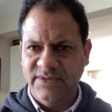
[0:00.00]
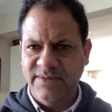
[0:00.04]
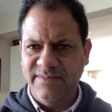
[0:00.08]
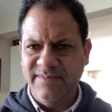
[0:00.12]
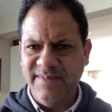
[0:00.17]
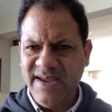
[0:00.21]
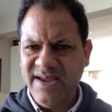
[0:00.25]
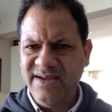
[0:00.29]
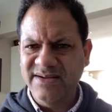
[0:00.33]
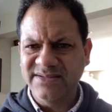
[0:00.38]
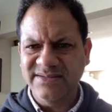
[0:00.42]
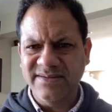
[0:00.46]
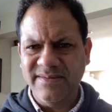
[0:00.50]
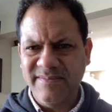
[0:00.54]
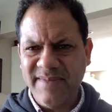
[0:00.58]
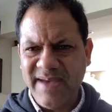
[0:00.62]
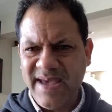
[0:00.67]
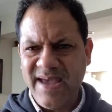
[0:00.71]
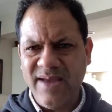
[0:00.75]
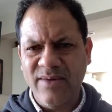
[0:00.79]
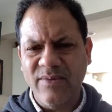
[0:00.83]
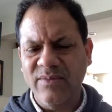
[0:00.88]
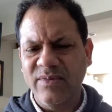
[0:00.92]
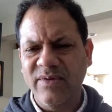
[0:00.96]
Demir's the
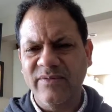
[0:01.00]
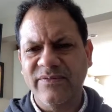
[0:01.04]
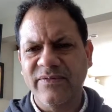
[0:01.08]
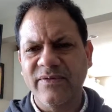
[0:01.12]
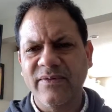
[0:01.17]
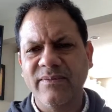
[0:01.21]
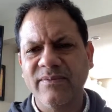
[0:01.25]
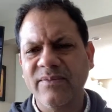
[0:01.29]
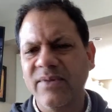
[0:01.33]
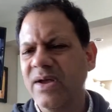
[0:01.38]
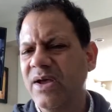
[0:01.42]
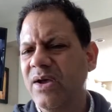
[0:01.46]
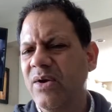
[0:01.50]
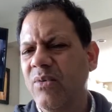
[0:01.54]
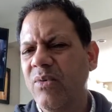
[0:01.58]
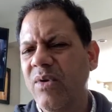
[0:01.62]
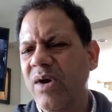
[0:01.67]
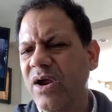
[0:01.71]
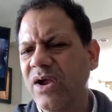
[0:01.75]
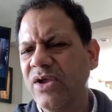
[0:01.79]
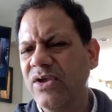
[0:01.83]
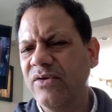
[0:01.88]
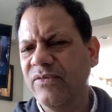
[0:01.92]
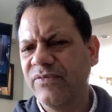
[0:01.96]
man from,
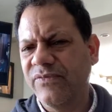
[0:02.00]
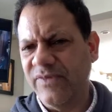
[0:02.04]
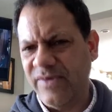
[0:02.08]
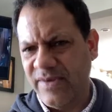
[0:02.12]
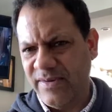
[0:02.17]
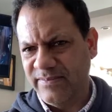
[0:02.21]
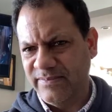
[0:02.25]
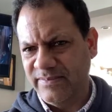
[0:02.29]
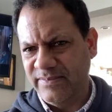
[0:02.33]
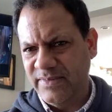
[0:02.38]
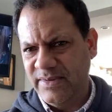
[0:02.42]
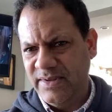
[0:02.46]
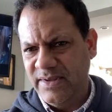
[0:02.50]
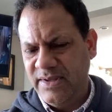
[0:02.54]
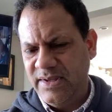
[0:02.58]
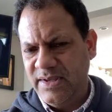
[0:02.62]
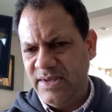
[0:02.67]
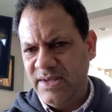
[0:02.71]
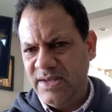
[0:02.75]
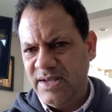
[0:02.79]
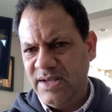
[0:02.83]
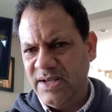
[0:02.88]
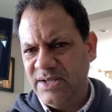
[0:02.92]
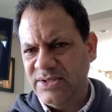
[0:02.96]
where are you from?
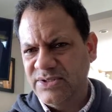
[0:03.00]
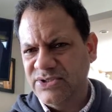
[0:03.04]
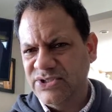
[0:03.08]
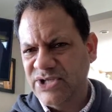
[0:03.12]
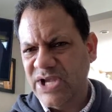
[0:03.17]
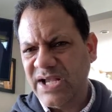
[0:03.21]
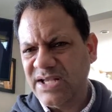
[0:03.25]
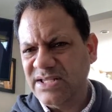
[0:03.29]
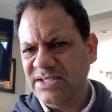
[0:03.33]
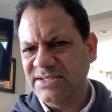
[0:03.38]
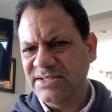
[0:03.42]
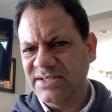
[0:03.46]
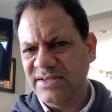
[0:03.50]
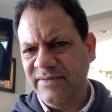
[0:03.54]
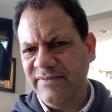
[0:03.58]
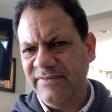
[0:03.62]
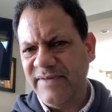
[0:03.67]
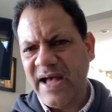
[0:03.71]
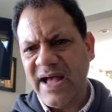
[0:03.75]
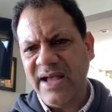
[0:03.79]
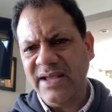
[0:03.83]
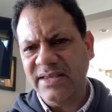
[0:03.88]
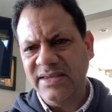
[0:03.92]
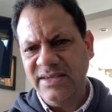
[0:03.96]

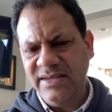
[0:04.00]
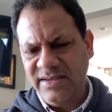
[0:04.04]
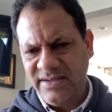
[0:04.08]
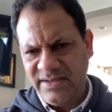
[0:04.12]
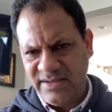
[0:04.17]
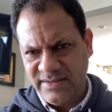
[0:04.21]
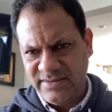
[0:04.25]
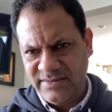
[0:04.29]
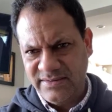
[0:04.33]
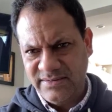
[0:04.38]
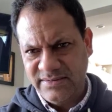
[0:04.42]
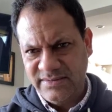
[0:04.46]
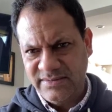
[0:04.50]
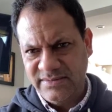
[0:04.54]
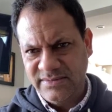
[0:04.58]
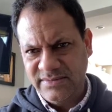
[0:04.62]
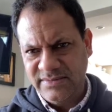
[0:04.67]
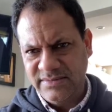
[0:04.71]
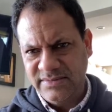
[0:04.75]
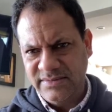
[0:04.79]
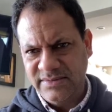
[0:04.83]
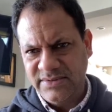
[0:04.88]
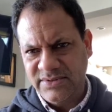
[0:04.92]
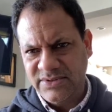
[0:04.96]
Czechoslovakia,
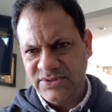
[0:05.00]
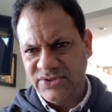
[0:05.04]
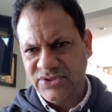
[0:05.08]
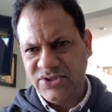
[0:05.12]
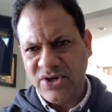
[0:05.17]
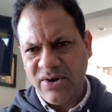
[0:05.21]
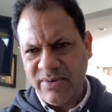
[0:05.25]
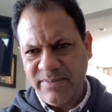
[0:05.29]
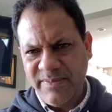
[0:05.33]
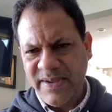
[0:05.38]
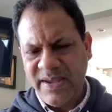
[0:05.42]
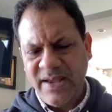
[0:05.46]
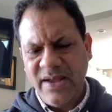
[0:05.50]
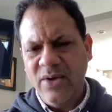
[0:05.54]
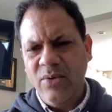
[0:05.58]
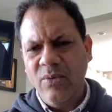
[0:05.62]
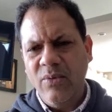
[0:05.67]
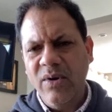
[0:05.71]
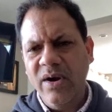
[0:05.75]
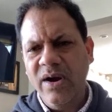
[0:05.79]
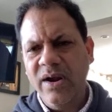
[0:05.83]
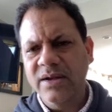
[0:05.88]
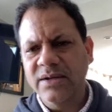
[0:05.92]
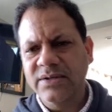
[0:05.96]
Serbia.
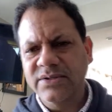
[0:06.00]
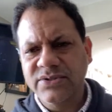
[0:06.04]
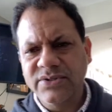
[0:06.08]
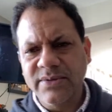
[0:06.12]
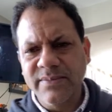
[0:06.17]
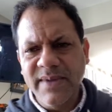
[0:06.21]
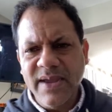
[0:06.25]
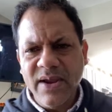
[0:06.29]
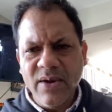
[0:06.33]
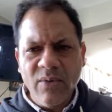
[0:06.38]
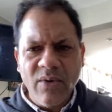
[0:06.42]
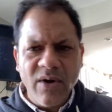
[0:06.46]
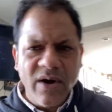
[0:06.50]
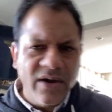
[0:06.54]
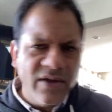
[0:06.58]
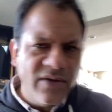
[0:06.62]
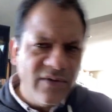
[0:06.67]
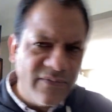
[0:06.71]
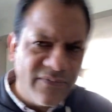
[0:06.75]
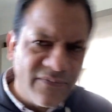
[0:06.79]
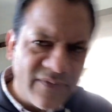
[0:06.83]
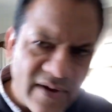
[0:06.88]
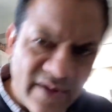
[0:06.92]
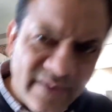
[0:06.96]
Where, Demir, where are you
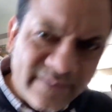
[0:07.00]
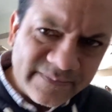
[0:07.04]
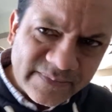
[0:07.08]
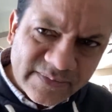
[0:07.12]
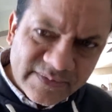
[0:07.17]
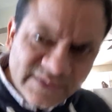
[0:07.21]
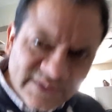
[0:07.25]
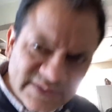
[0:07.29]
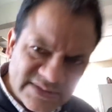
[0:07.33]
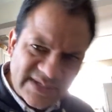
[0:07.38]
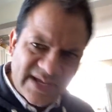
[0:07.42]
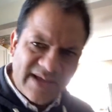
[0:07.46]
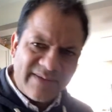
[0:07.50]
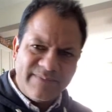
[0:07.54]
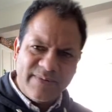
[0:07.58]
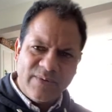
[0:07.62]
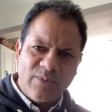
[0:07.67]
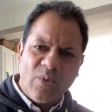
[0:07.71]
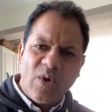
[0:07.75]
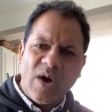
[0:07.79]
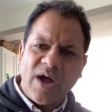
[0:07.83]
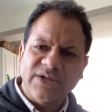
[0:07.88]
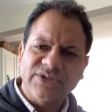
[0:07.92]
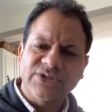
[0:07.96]
from? Because I've been
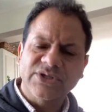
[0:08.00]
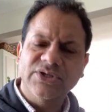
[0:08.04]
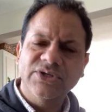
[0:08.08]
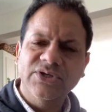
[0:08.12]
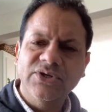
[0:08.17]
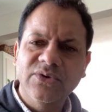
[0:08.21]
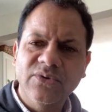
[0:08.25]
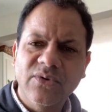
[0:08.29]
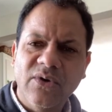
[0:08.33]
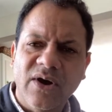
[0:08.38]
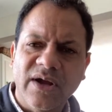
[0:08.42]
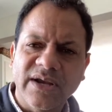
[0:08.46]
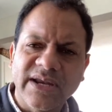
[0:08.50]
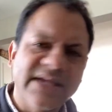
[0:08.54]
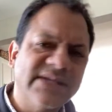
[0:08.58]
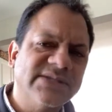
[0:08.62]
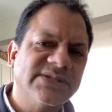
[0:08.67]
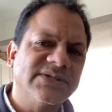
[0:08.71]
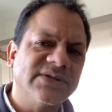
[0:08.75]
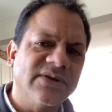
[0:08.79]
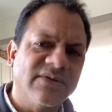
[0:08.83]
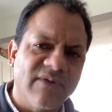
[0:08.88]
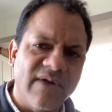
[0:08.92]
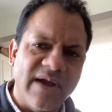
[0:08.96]
watching you on
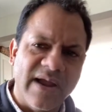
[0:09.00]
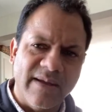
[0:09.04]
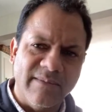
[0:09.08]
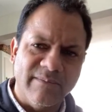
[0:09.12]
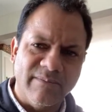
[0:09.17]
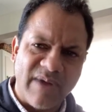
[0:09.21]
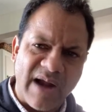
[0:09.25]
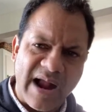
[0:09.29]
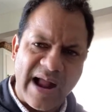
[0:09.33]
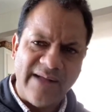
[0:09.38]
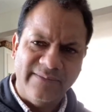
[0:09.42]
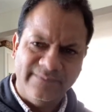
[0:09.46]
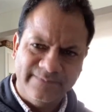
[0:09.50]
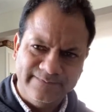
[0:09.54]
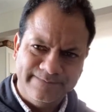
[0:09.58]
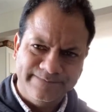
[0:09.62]
Instagram, brah.